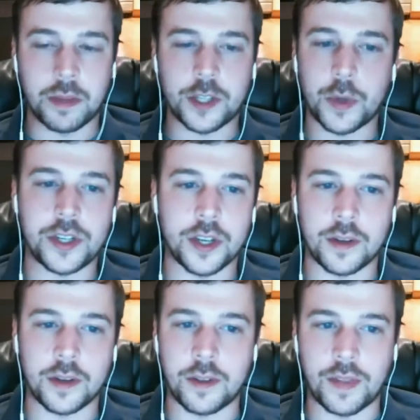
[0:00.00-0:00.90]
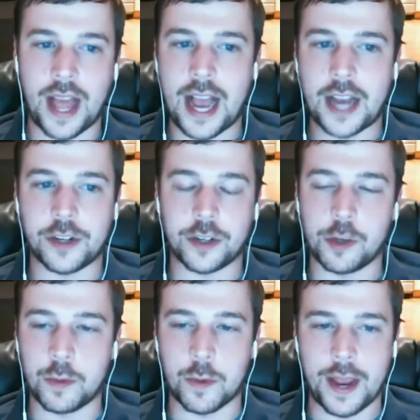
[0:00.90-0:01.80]
like switch to the Flash or
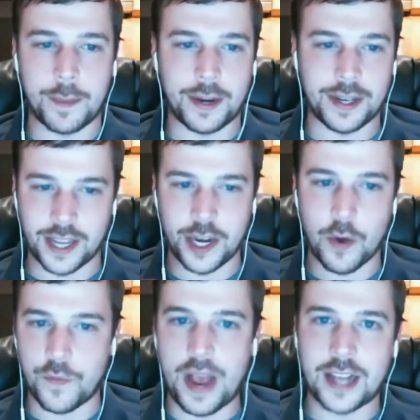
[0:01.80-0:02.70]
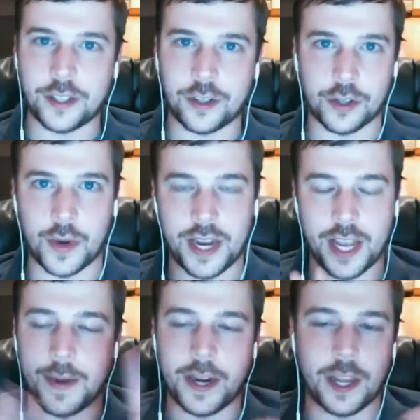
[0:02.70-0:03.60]
Superman because they can go faster, so I can
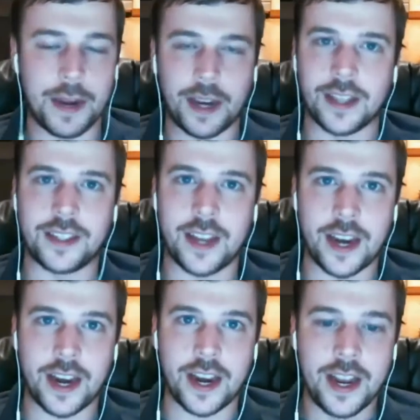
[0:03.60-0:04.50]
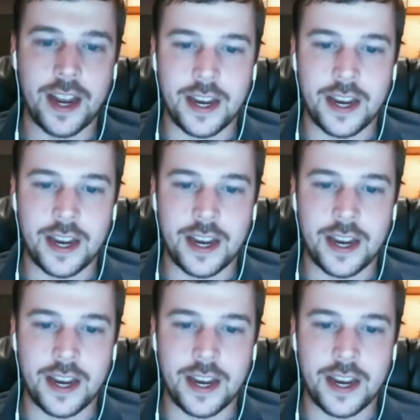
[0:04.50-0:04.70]
get him into the middle of the city.